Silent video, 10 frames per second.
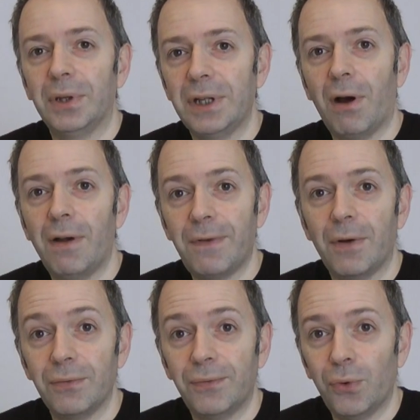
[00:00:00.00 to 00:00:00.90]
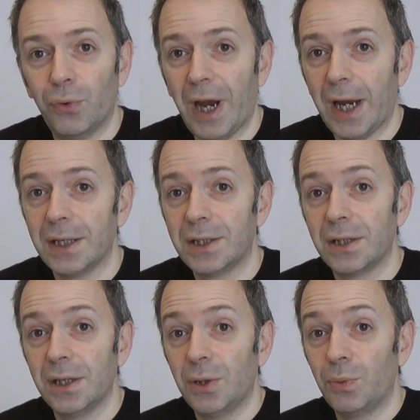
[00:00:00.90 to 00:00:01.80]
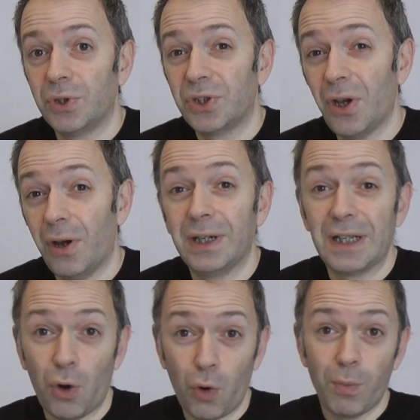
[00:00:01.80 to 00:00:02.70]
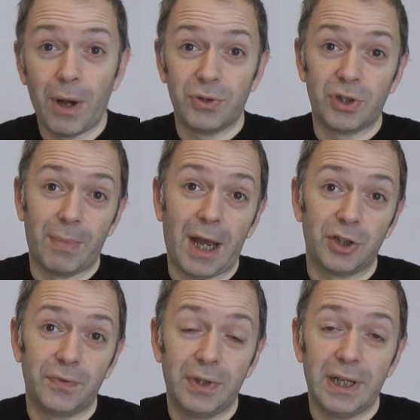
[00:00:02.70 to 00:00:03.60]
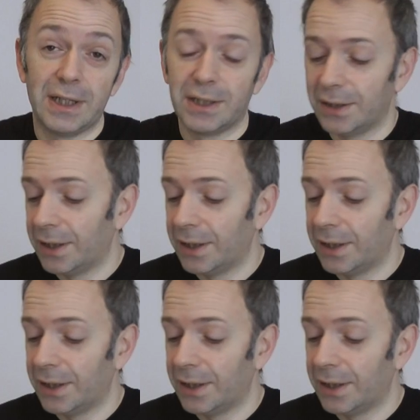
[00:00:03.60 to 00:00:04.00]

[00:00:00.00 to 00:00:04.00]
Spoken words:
But the iPhone 4S was certainly almost a match for this.